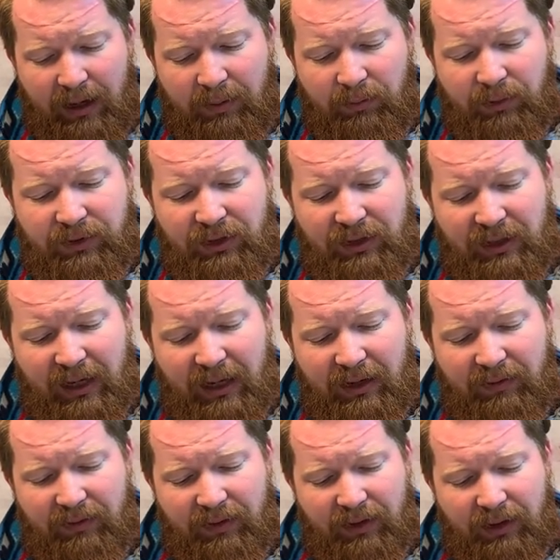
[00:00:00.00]
which is kind
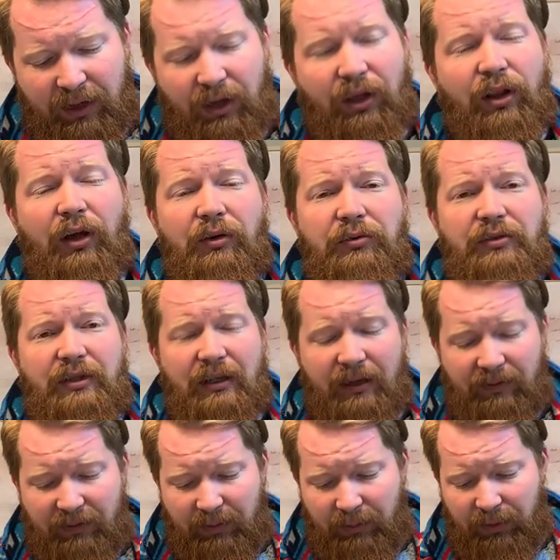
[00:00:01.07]
of the closing
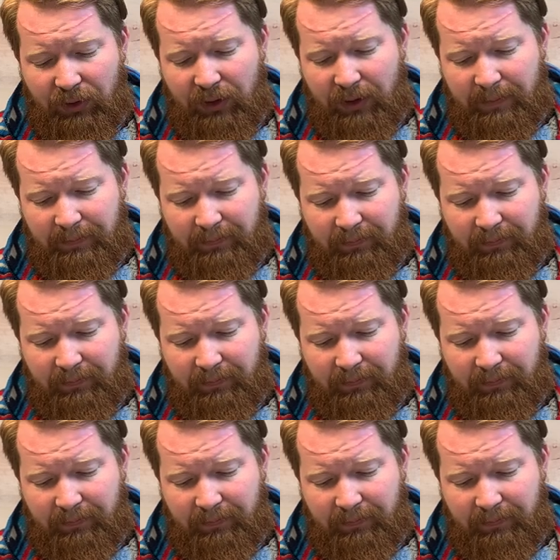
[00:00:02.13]
of the book